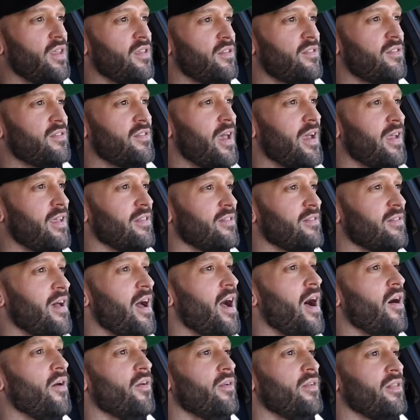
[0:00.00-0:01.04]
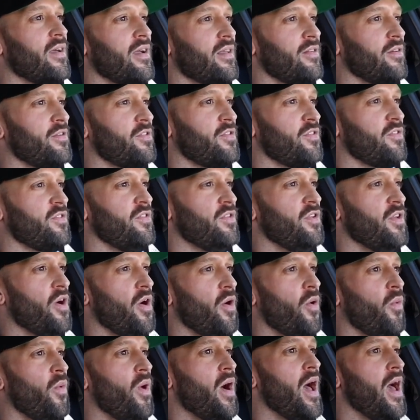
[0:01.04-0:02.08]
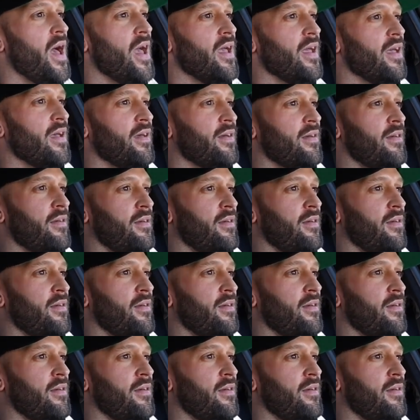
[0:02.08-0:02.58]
seconds out. There's just no way.